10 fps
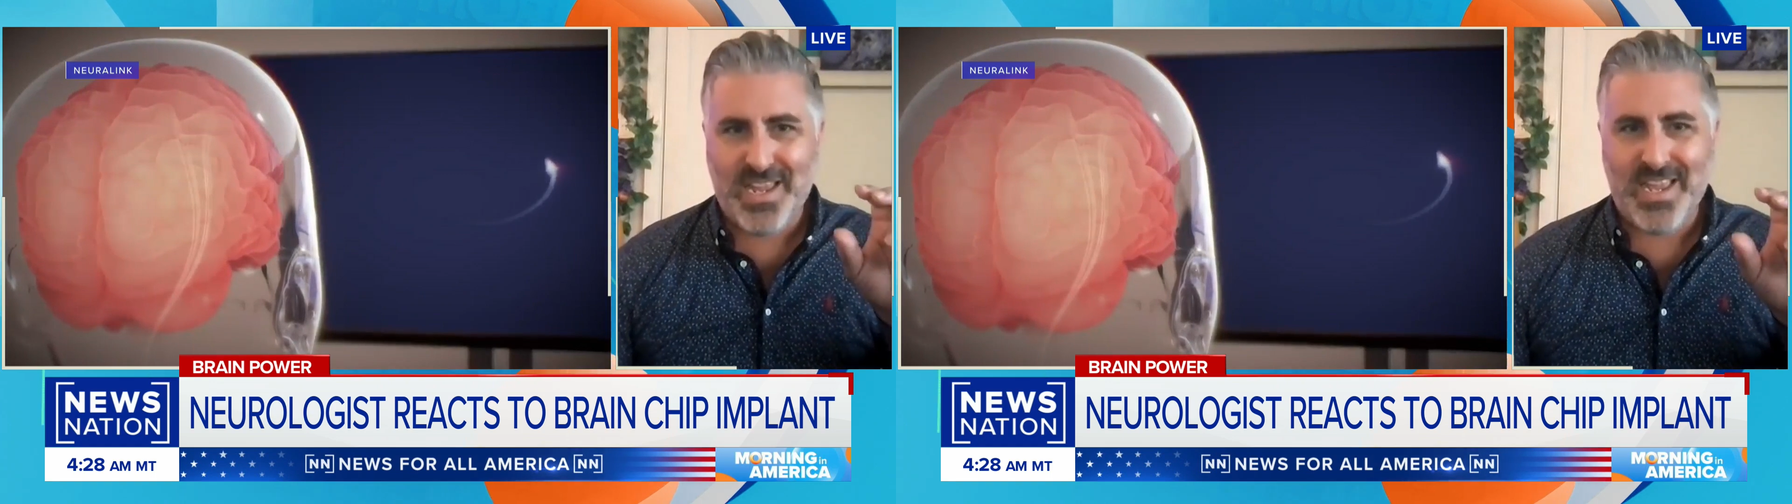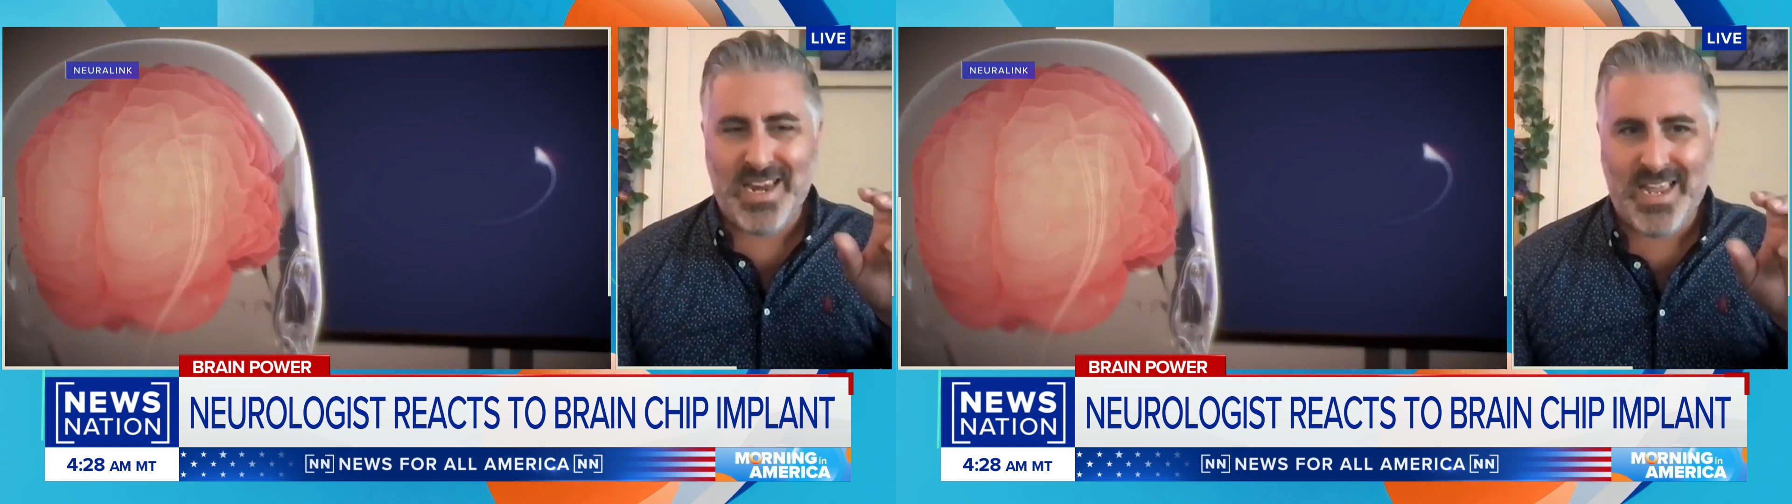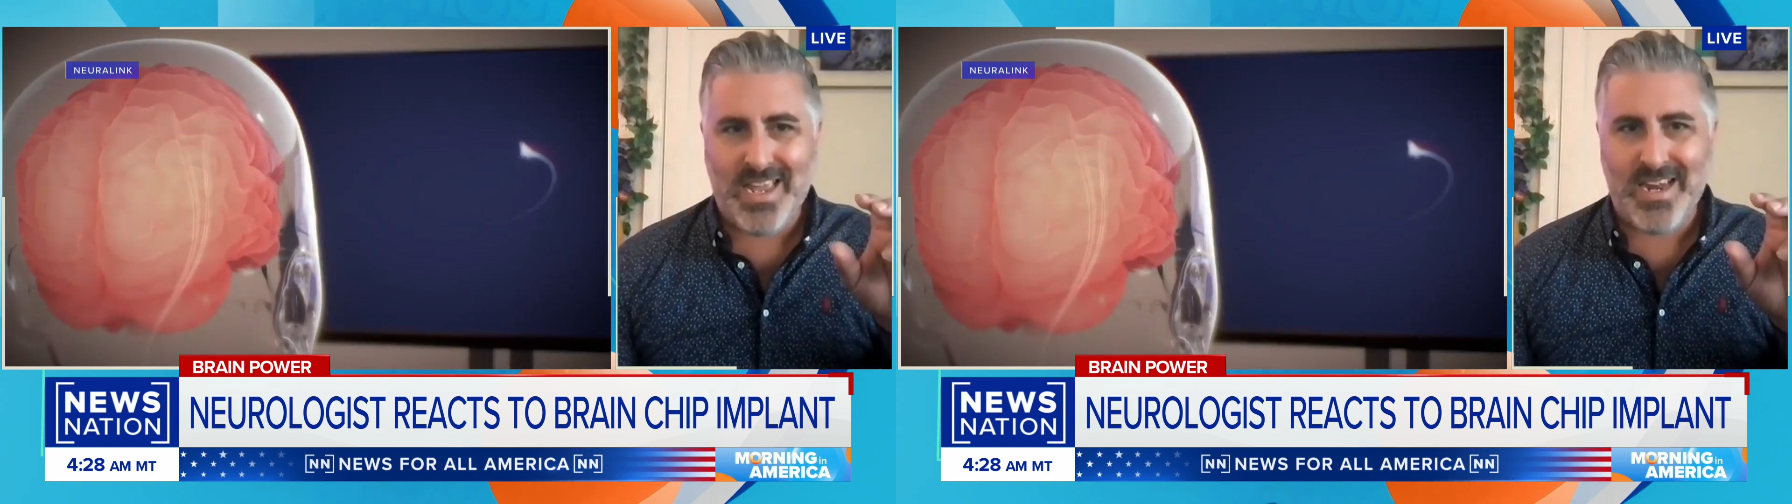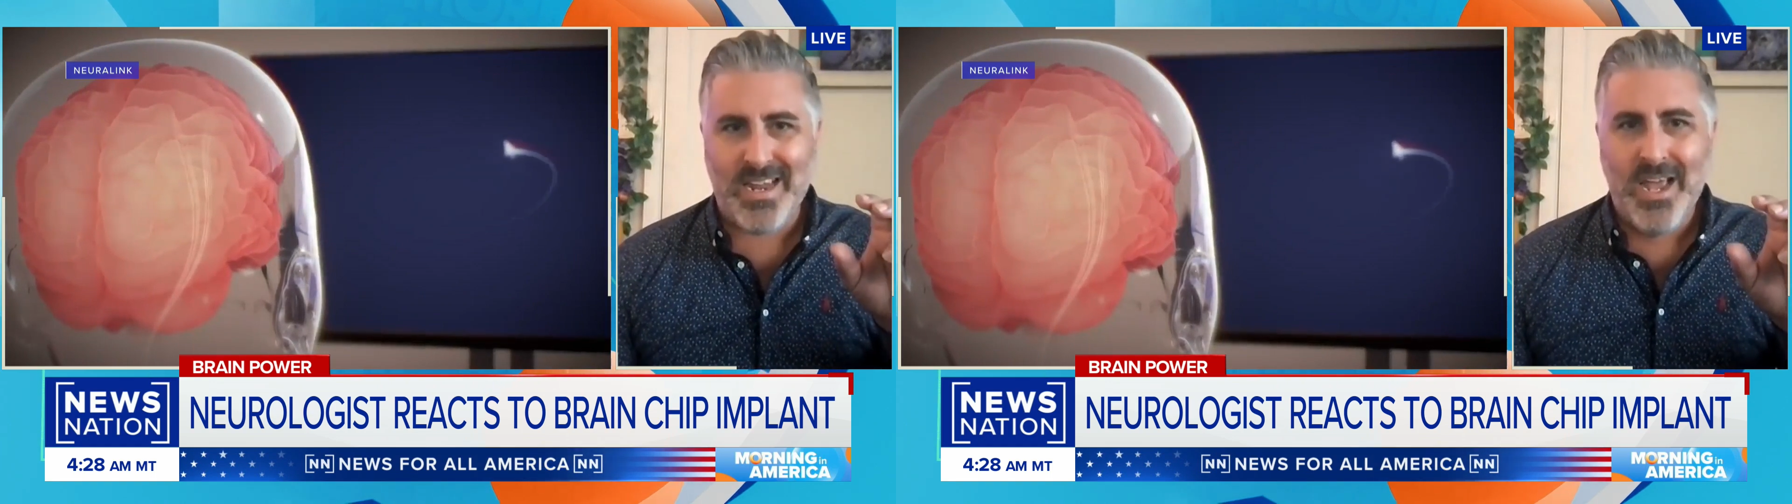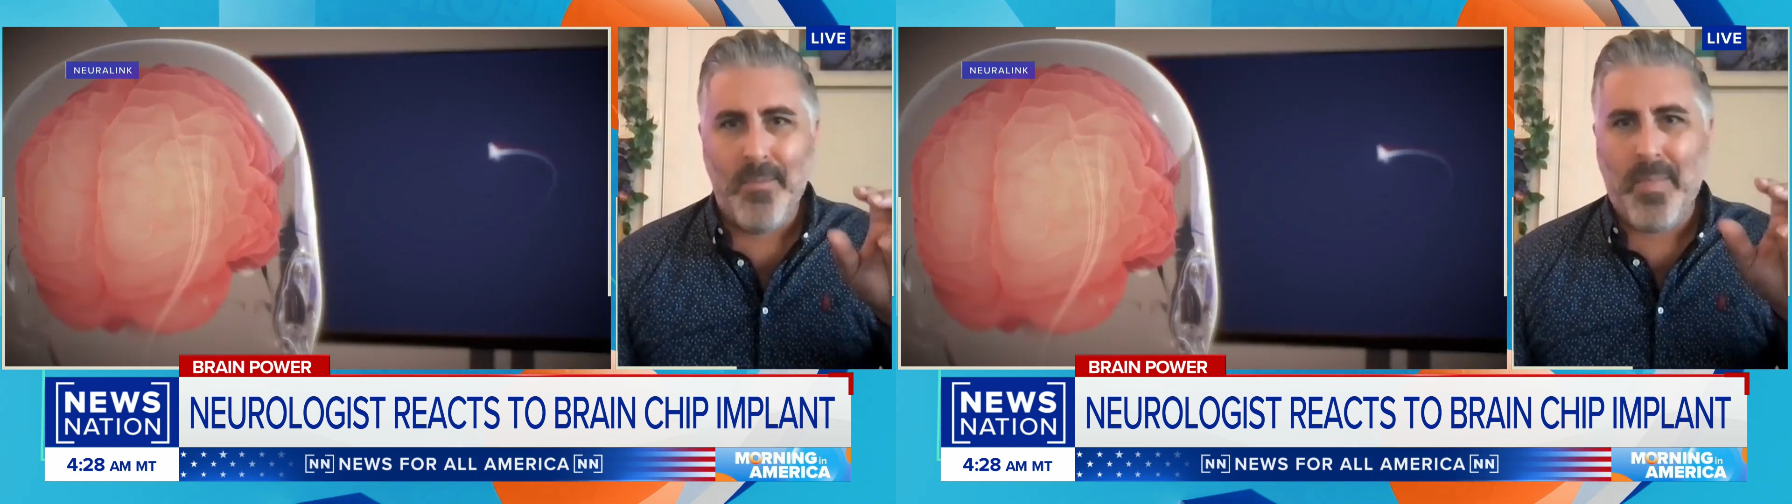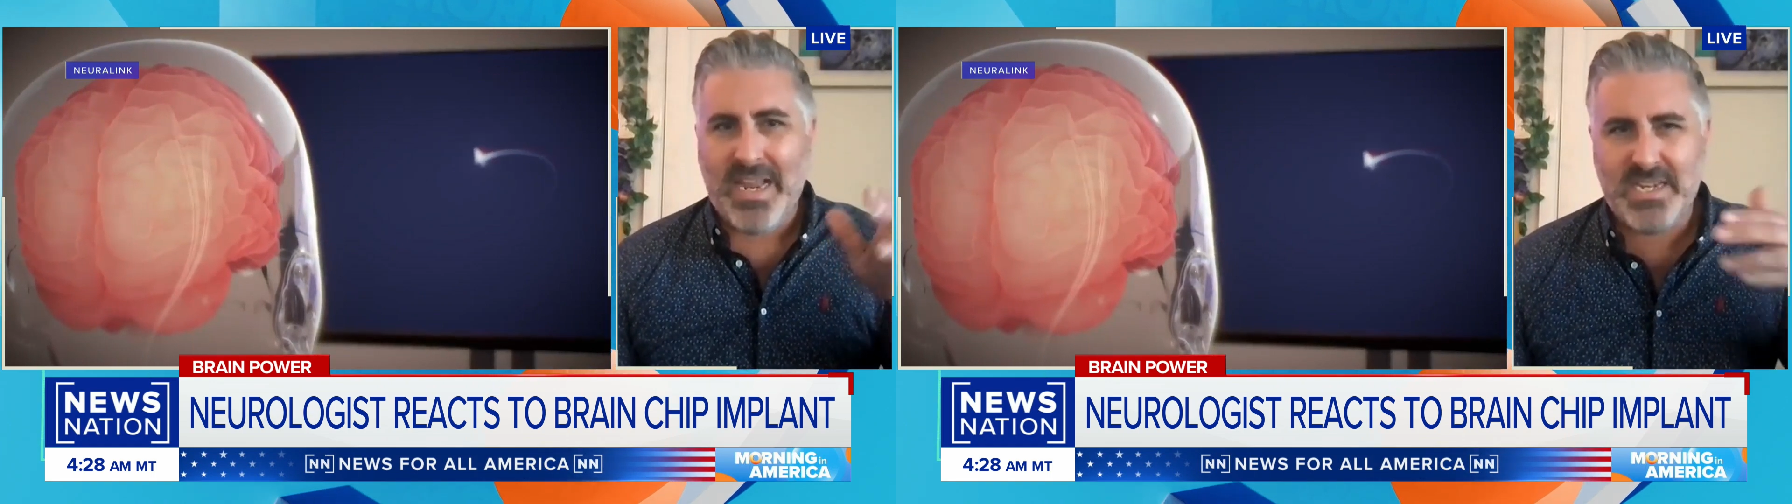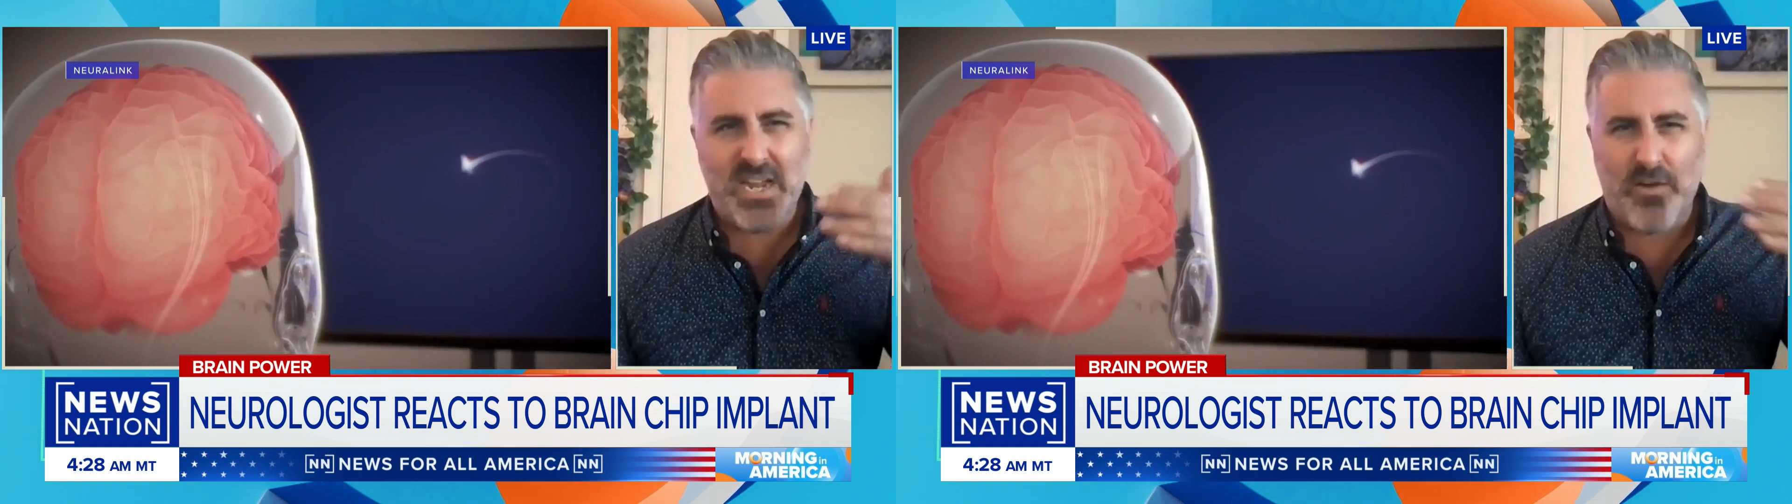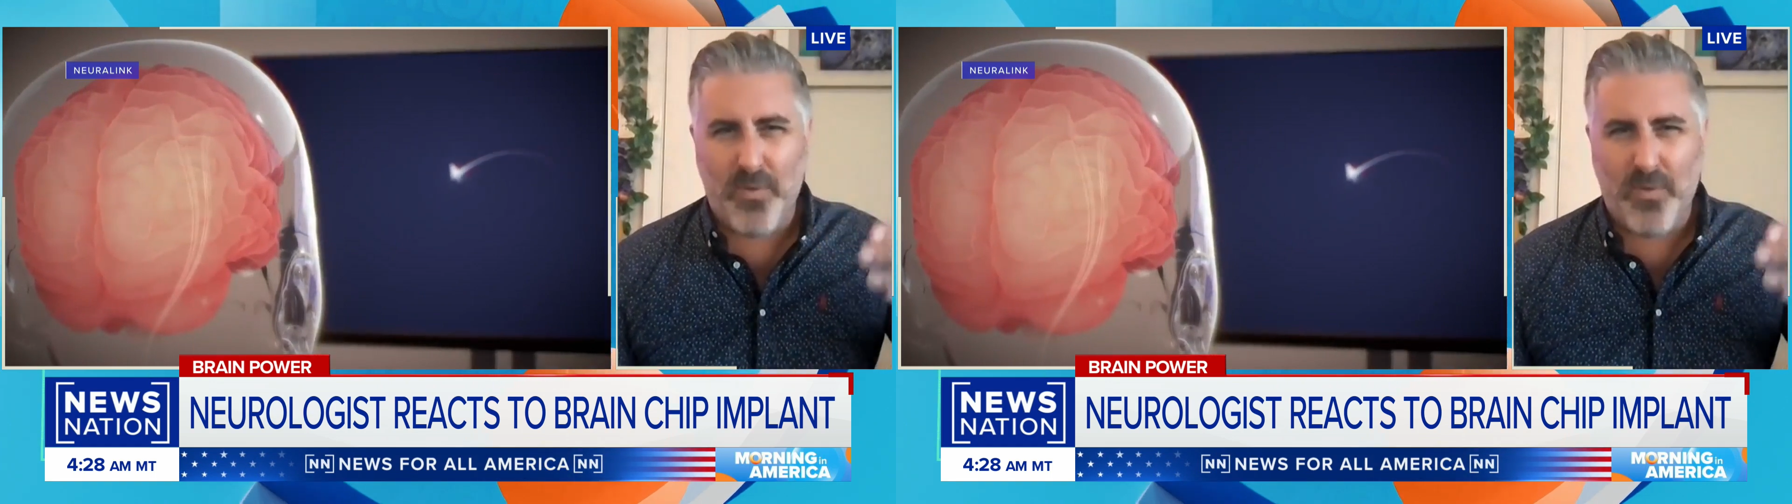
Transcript: it in based on